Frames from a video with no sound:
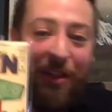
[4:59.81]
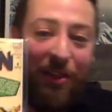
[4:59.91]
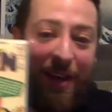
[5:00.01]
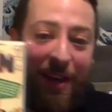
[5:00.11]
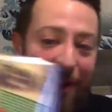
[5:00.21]

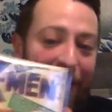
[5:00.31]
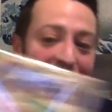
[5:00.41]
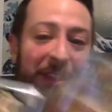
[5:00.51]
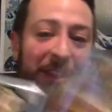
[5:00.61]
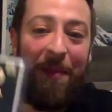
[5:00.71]
Shout out
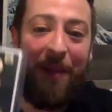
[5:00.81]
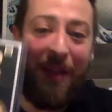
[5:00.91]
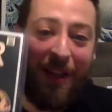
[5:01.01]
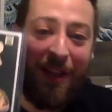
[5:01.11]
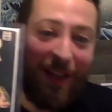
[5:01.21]
to
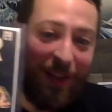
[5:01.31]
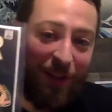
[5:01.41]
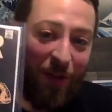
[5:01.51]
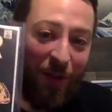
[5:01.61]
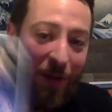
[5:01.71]
Simeon,
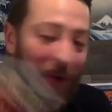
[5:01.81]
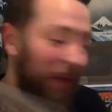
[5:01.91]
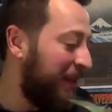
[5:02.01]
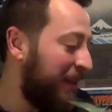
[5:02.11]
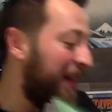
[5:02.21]
Stone
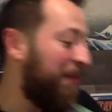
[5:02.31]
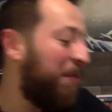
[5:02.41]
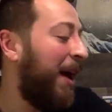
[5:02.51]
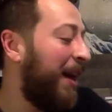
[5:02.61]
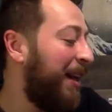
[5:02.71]
Cold Steve
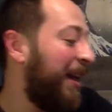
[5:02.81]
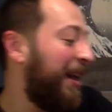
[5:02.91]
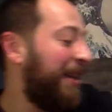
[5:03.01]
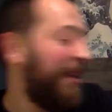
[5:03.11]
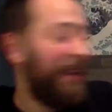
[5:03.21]

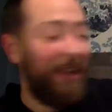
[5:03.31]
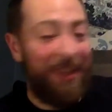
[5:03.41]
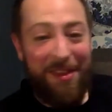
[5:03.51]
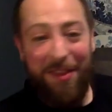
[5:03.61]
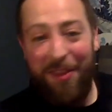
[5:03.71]
Whiting,
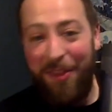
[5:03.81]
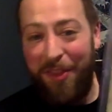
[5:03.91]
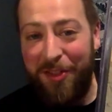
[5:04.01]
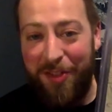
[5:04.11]
The